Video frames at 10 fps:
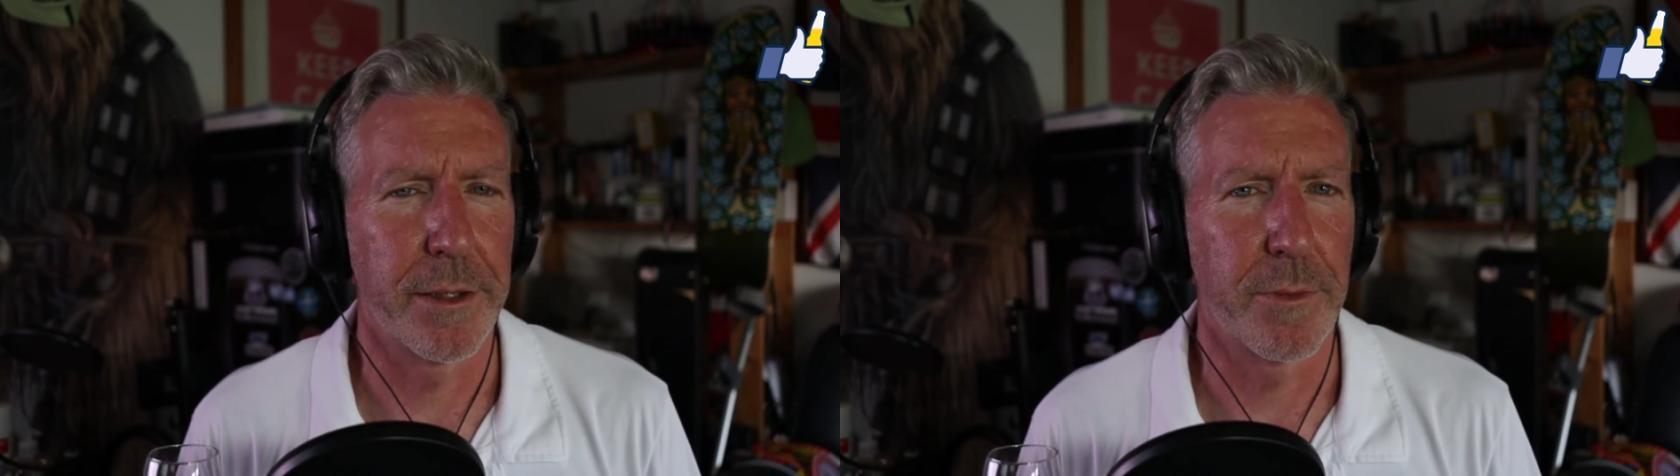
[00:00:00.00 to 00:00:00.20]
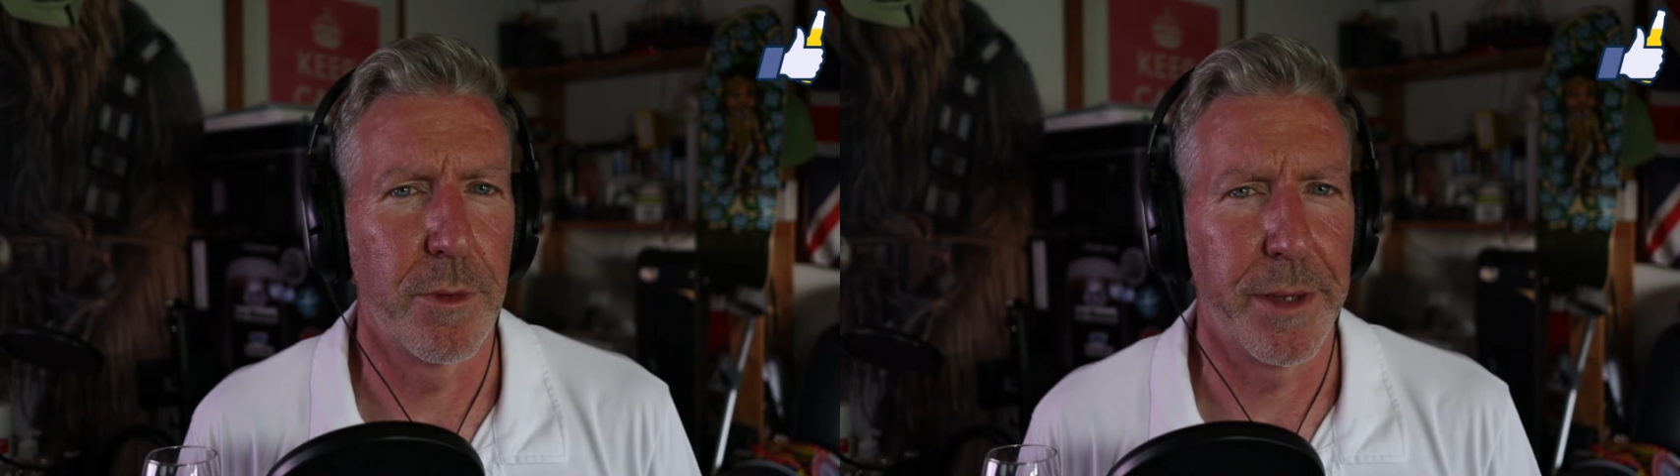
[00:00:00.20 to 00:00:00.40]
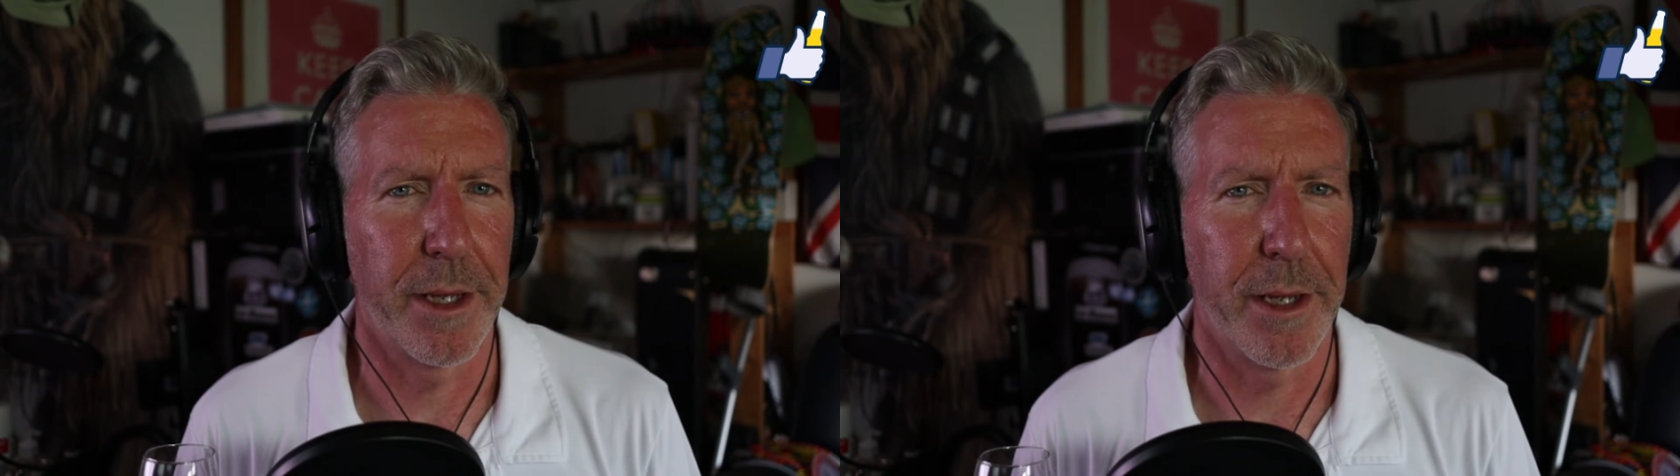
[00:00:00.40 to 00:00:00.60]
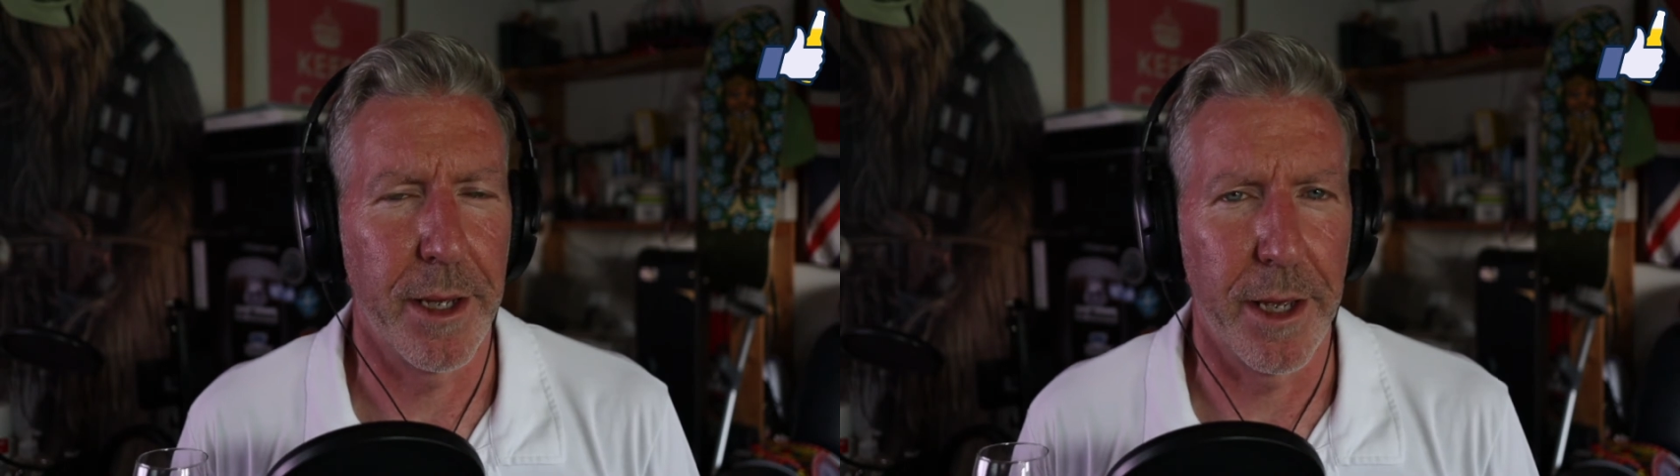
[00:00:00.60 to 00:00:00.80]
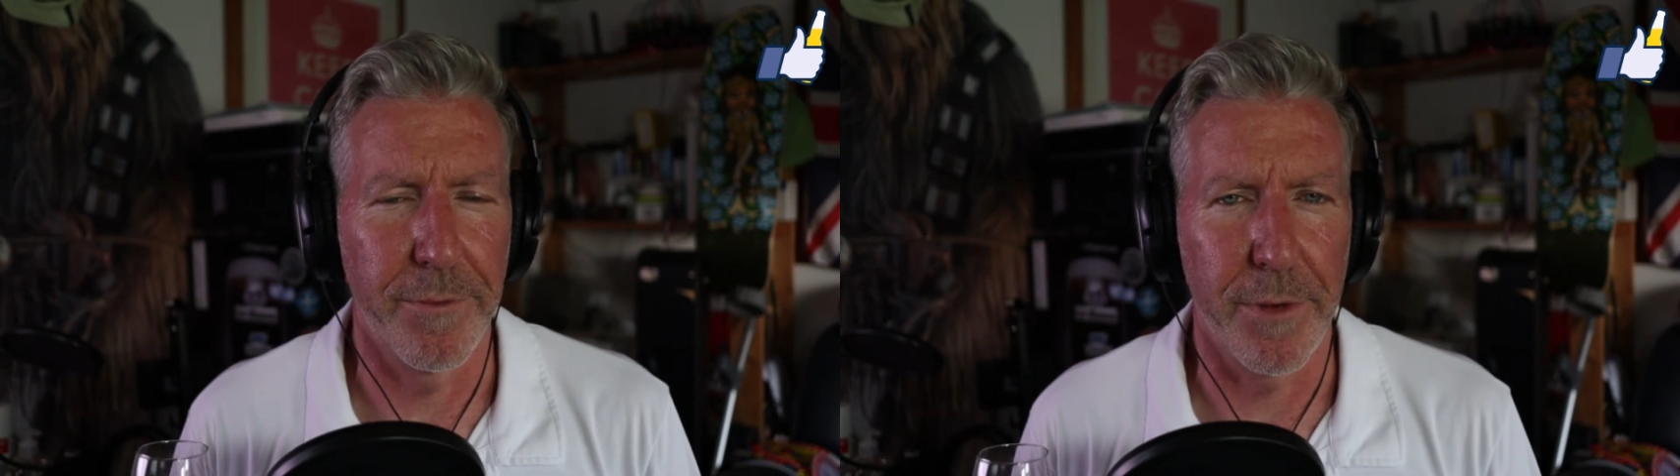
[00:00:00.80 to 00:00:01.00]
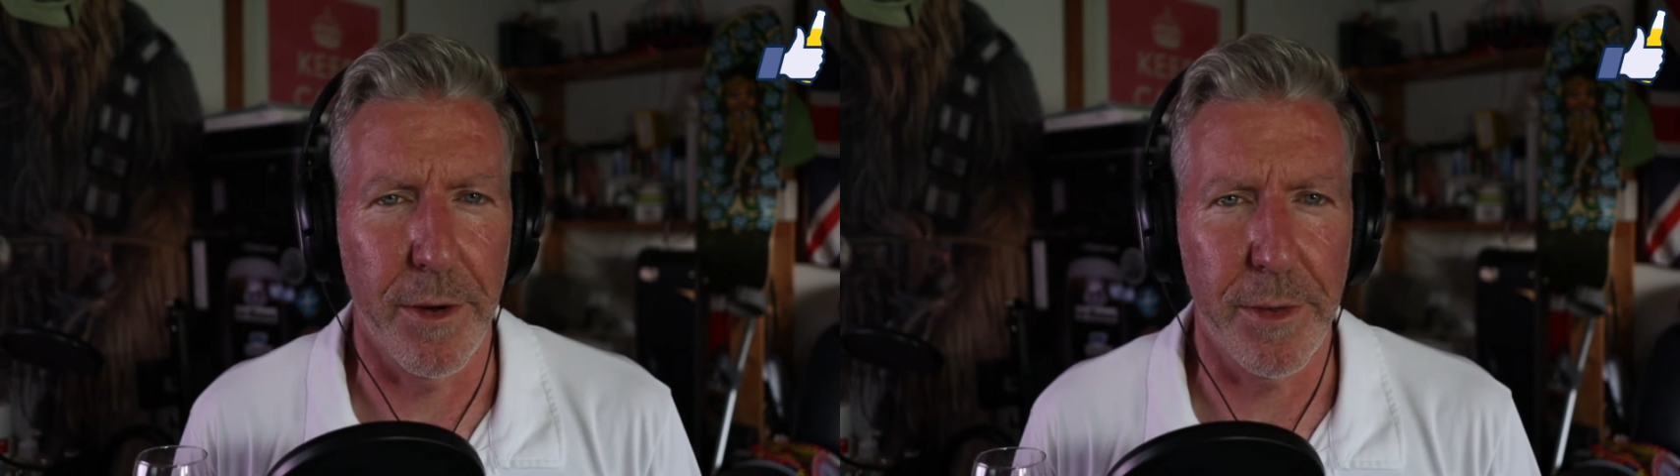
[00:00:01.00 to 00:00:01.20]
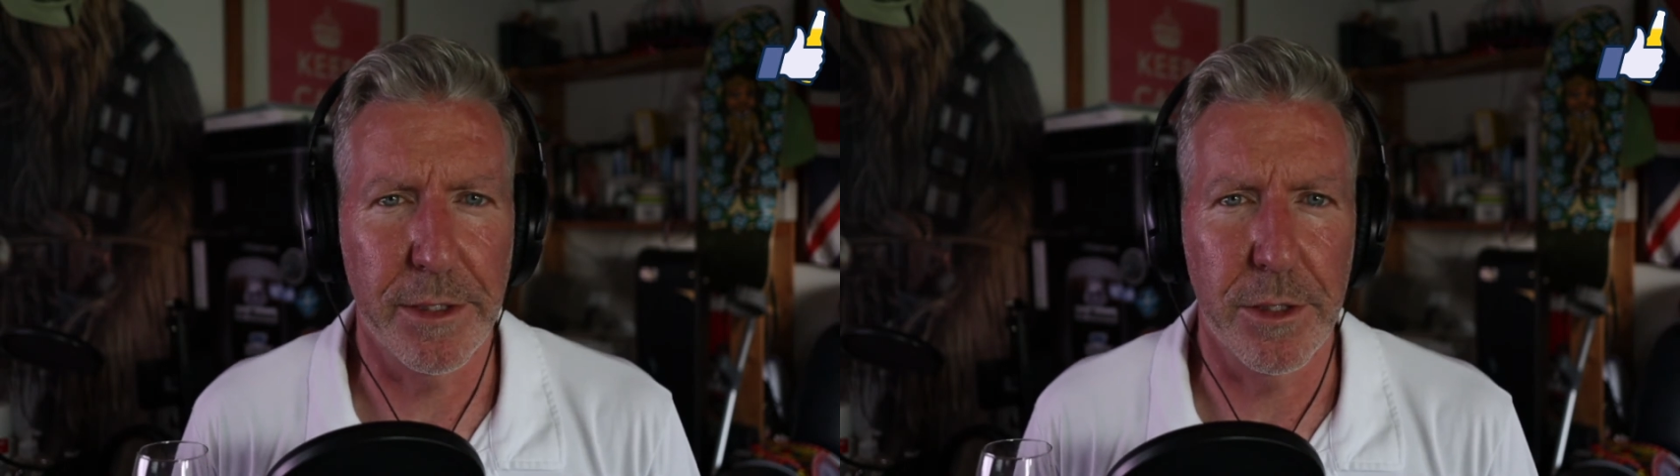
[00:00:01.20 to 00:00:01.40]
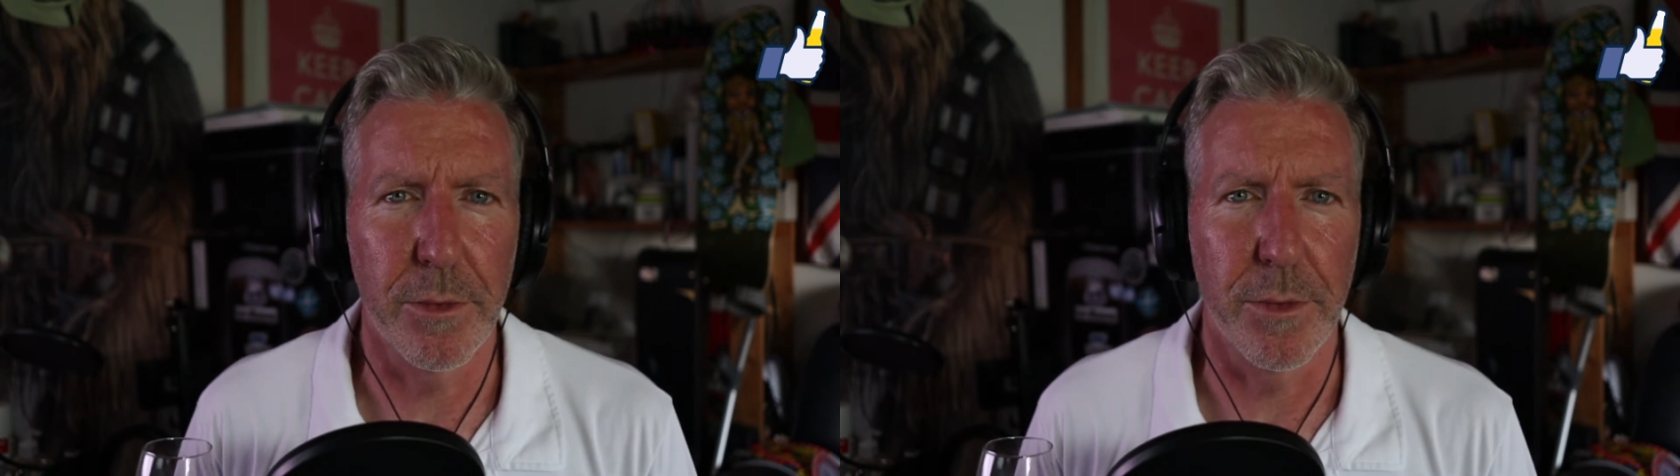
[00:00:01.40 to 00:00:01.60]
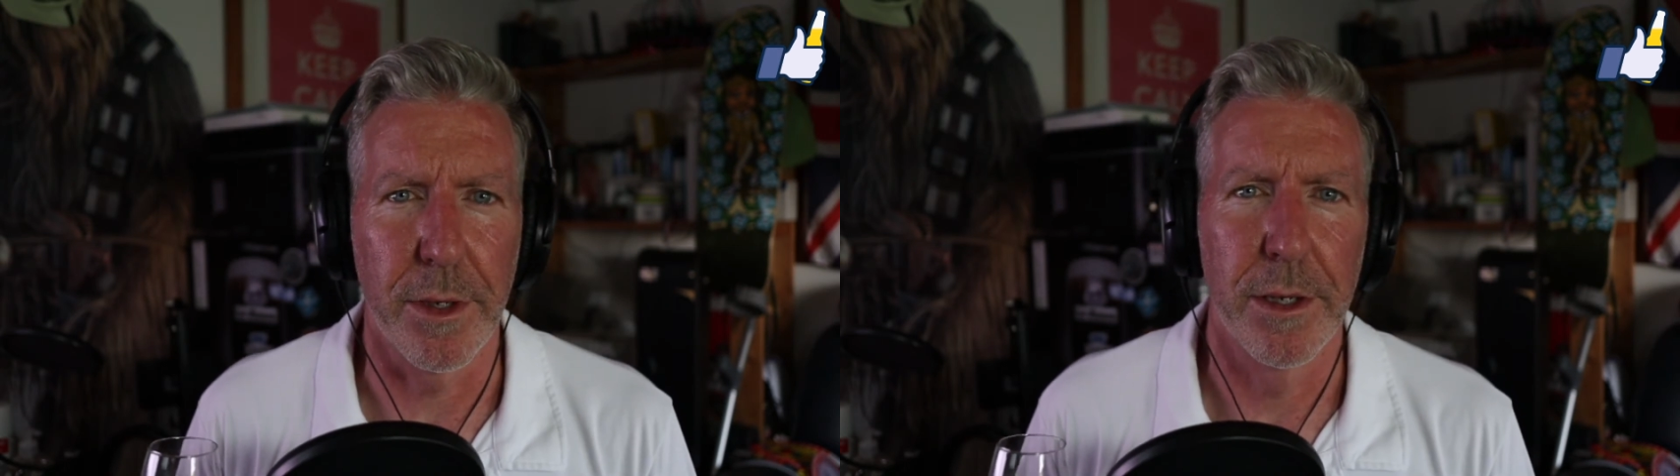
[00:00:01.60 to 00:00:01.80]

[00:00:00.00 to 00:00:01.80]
will be a very soon